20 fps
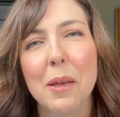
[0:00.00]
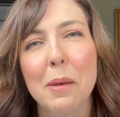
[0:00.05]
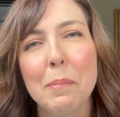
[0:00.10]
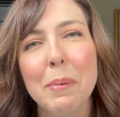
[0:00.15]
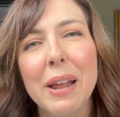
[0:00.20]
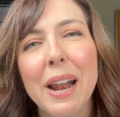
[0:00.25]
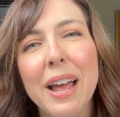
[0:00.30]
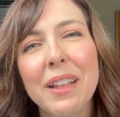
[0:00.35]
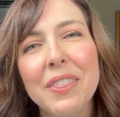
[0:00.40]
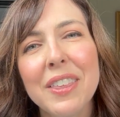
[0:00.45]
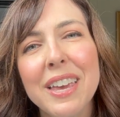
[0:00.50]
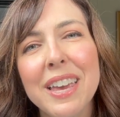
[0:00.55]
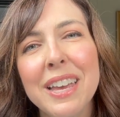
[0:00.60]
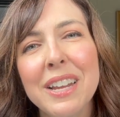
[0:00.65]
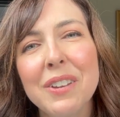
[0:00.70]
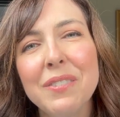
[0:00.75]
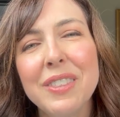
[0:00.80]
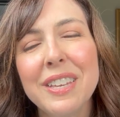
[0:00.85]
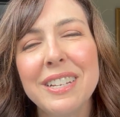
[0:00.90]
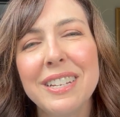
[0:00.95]
But at the
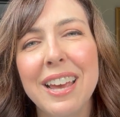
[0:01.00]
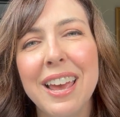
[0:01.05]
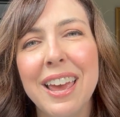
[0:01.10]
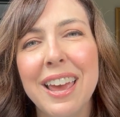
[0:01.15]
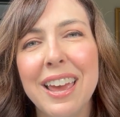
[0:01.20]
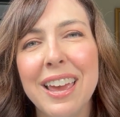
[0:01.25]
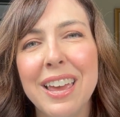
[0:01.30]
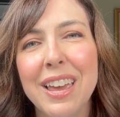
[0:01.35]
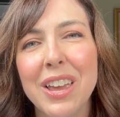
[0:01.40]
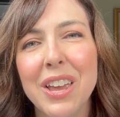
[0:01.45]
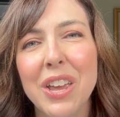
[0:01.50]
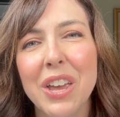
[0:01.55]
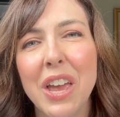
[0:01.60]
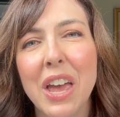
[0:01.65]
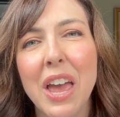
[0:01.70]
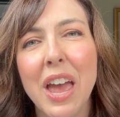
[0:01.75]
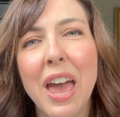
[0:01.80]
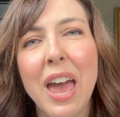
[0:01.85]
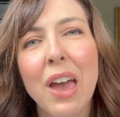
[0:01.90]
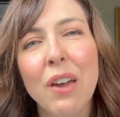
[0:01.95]
end of the day,
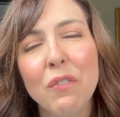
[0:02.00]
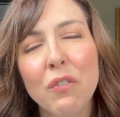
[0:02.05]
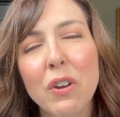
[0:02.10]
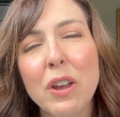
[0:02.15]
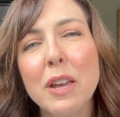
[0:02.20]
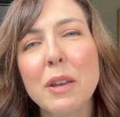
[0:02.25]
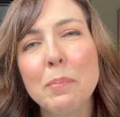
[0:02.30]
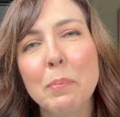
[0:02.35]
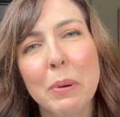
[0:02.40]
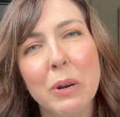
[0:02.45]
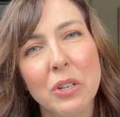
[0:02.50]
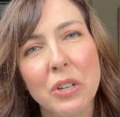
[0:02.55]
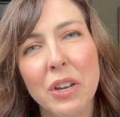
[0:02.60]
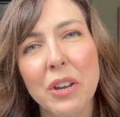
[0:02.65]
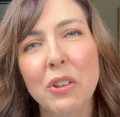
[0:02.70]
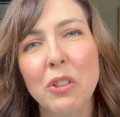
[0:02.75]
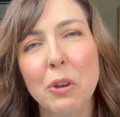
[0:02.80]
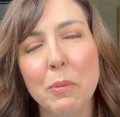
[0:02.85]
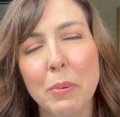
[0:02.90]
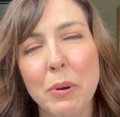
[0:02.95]
every
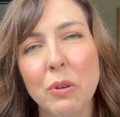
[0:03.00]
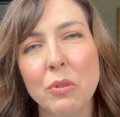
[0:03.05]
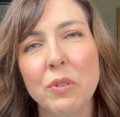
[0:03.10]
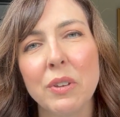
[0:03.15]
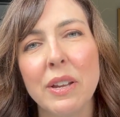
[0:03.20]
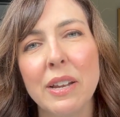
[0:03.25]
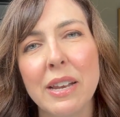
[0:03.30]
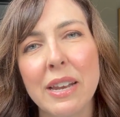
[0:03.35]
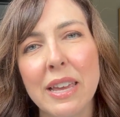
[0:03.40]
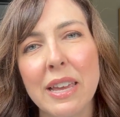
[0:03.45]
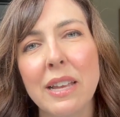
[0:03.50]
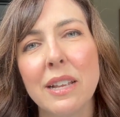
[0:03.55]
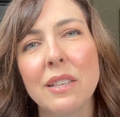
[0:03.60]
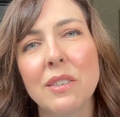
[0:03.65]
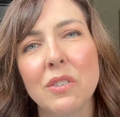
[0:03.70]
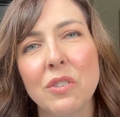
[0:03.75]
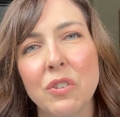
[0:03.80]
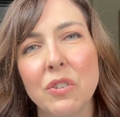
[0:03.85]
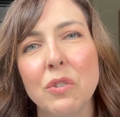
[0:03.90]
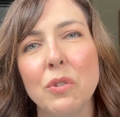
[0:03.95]
particular person
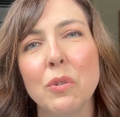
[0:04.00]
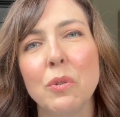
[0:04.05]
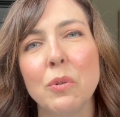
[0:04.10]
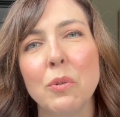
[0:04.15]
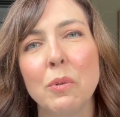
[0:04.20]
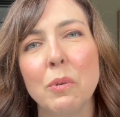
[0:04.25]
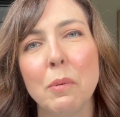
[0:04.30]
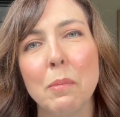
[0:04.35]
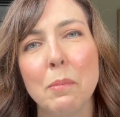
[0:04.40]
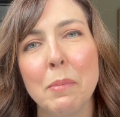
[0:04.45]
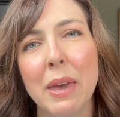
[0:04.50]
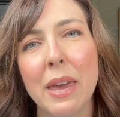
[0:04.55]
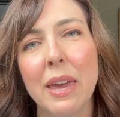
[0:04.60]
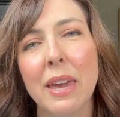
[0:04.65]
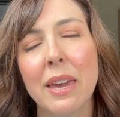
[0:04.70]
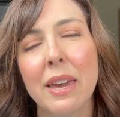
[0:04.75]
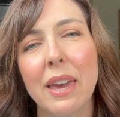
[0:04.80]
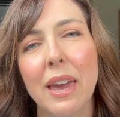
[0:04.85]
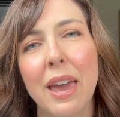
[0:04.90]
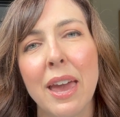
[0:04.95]
needs to
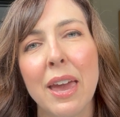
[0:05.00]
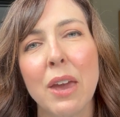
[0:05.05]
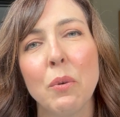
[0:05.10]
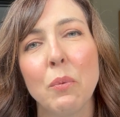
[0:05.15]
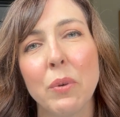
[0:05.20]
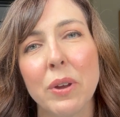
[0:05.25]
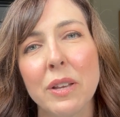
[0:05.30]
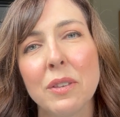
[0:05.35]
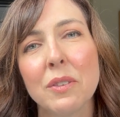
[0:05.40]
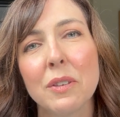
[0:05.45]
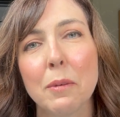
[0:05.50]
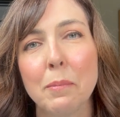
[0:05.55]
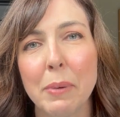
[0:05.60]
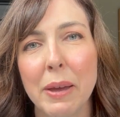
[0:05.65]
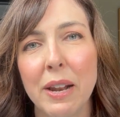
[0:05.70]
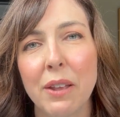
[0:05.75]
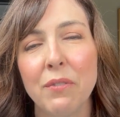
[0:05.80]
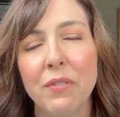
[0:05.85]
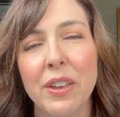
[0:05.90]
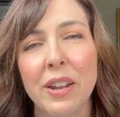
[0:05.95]
make a
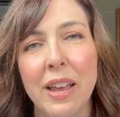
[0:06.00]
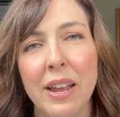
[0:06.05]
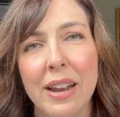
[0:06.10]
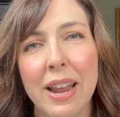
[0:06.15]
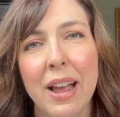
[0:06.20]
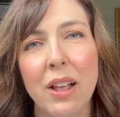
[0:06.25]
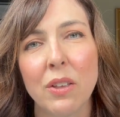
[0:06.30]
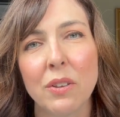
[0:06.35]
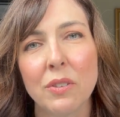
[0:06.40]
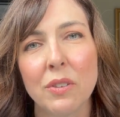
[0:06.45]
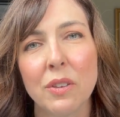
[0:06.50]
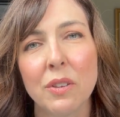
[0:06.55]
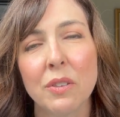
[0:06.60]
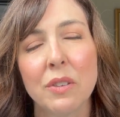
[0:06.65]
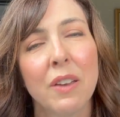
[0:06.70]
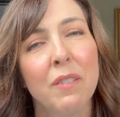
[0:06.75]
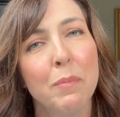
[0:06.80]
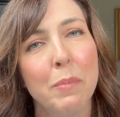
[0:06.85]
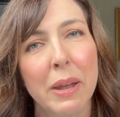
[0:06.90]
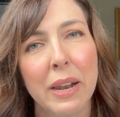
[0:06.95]
risk-benefit analysis
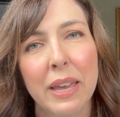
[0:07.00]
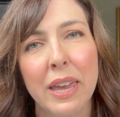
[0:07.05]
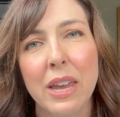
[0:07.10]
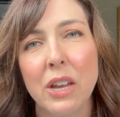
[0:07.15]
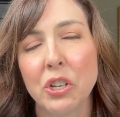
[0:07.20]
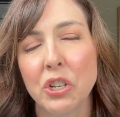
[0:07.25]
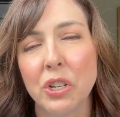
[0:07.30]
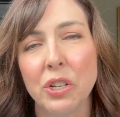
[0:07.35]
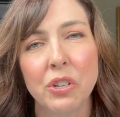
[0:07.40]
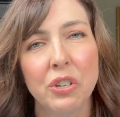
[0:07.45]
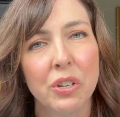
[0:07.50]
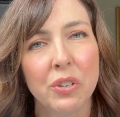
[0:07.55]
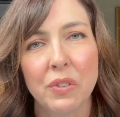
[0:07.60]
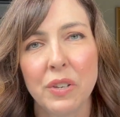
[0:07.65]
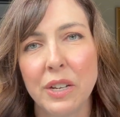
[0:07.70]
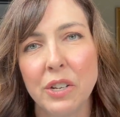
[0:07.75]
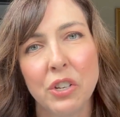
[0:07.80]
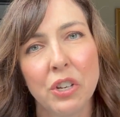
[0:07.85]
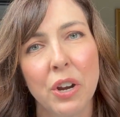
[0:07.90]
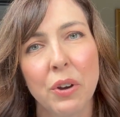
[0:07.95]
of medication just
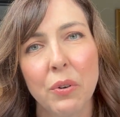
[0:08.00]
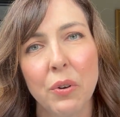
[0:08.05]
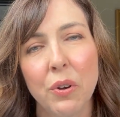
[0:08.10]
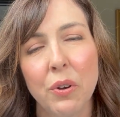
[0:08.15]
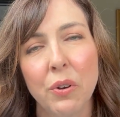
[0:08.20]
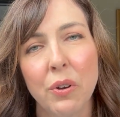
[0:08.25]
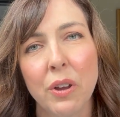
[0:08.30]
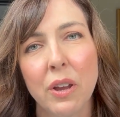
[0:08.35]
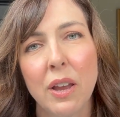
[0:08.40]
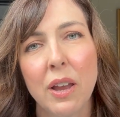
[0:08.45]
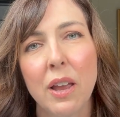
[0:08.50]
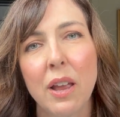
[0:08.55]
in general.